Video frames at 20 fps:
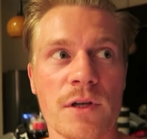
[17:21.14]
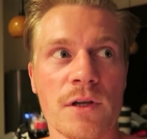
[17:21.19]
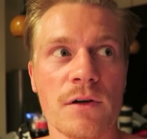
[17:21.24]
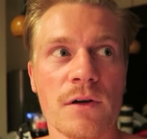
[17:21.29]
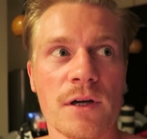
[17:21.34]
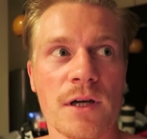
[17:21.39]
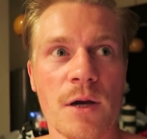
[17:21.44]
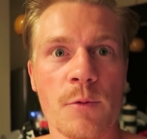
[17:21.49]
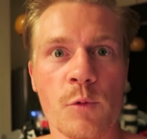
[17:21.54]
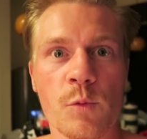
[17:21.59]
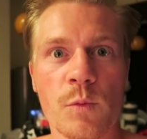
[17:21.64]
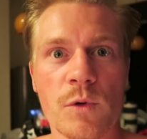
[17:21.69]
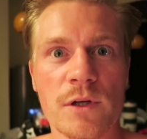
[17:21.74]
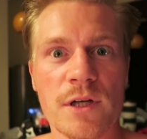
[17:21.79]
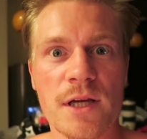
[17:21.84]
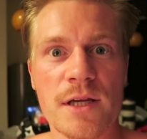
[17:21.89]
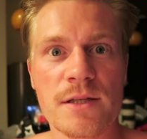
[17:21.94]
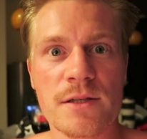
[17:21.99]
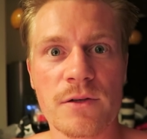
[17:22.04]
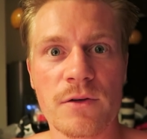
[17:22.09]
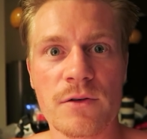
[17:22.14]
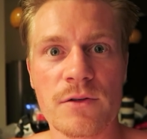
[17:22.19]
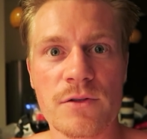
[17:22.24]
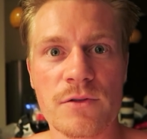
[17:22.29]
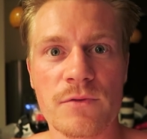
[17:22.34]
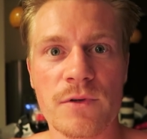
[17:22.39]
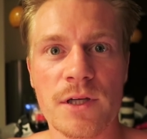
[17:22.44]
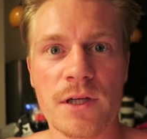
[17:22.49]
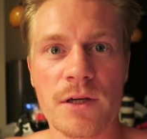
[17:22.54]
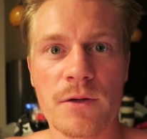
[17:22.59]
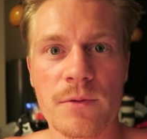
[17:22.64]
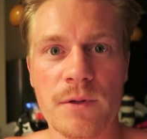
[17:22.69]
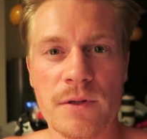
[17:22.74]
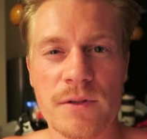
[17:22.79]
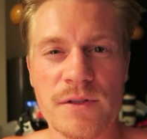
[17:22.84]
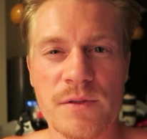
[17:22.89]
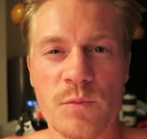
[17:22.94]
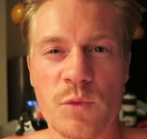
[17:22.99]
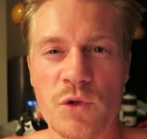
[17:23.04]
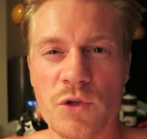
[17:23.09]
only got a couple more days in Costa Rica, we've
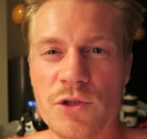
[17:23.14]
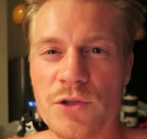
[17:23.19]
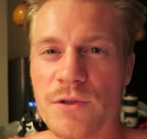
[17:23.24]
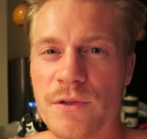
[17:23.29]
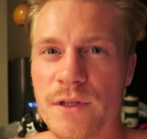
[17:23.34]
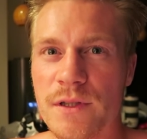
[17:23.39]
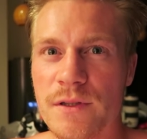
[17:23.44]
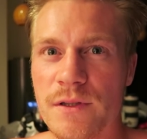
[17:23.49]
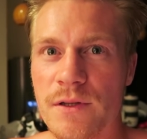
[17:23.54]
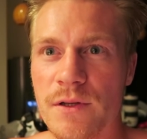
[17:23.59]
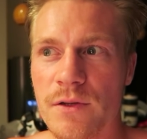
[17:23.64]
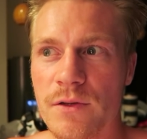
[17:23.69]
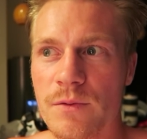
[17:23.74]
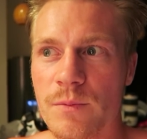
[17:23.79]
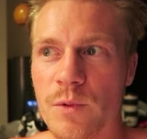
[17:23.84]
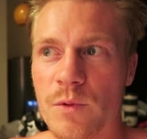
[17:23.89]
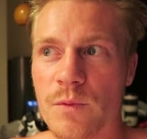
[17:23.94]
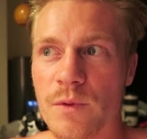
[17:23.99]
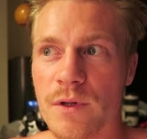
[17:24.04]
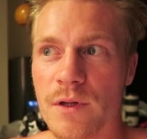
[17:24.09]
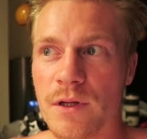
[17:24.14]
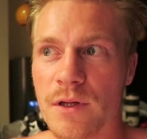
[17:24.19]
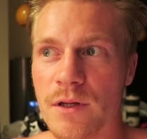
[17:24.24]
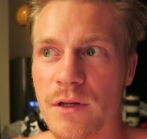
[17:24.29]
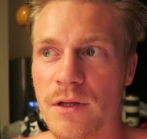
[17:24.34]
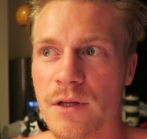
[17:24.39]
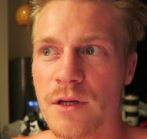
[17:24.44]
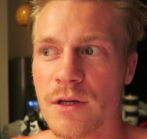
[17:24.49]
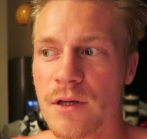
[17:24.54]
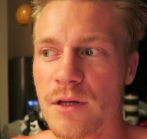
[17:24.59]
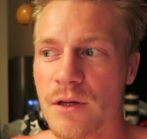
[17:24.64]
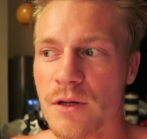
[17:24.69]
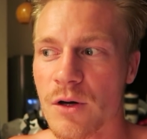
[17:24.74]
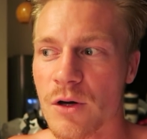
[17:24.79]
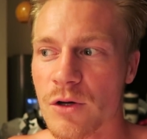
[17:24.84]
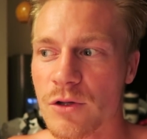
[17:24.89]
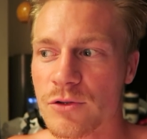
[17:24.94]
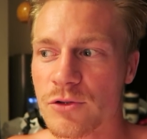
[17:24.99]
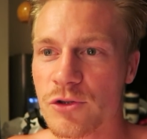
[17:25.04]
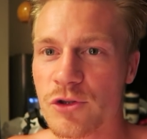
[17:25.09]
got some more shooting to do, but we're
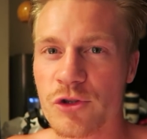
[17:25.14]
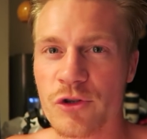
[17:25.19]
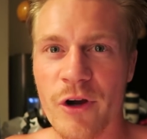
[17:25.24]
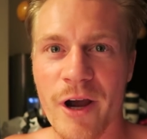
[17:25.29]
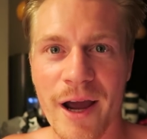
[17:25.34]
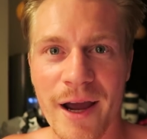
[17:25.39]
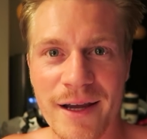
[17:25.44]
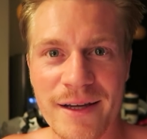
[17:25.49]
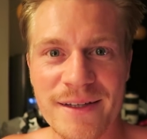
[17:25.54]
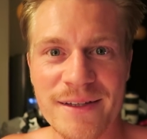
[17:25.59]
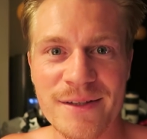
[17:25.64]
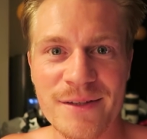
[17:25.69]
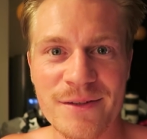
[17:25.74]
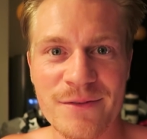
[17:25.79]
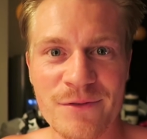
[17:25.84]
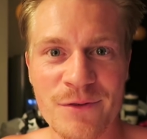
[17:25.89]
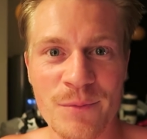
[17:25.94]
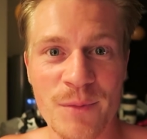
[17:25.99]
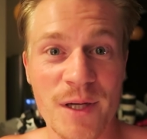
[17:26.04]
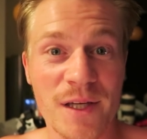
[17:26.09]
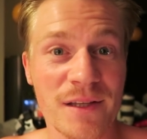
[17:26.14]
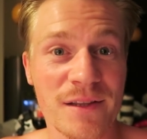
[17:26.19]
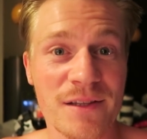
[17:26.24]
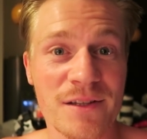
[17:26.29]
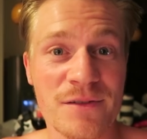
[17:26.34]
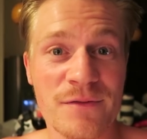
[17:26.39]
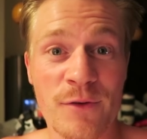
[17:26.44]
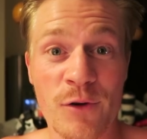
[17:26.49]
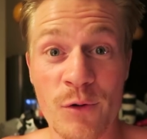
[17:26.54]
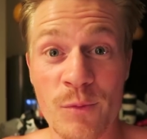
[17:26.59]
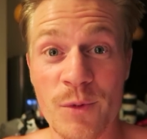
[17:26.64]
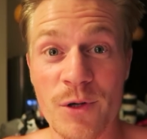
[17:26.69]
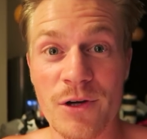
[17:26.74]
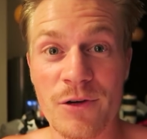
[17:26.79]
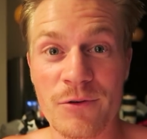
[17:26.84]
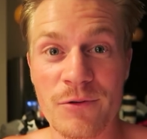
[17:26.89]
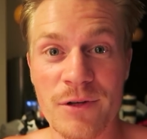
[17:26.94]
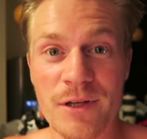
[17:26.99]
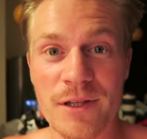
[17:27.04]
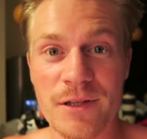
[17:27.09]
on track for making this film
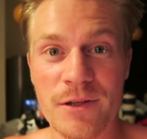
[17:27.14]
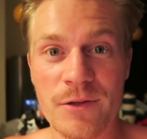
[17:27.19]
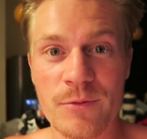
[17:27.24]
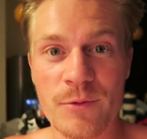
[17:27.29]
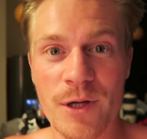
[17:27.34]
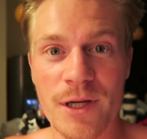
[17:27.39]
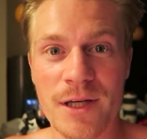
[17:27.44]
a really good